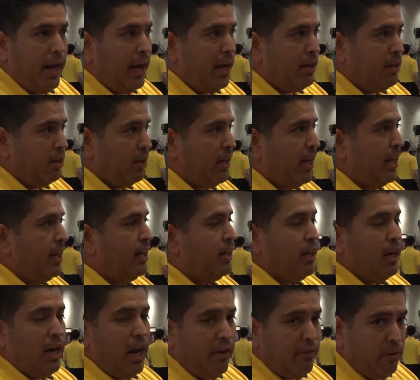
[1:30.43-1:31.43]
and they're getting
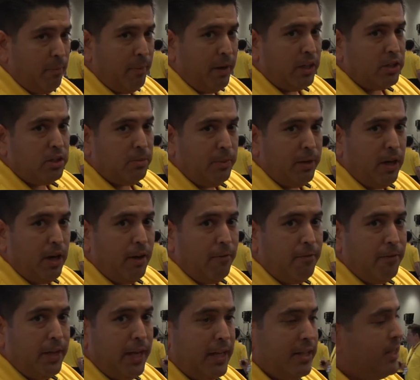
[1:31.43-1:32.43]
a level measurement
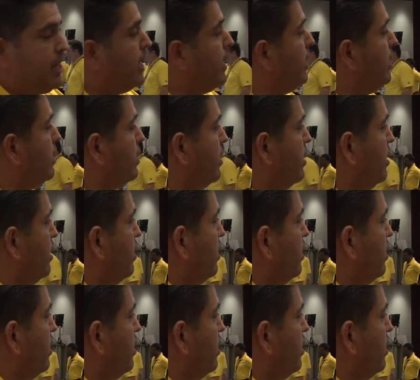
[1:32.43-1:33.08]
off of that tank.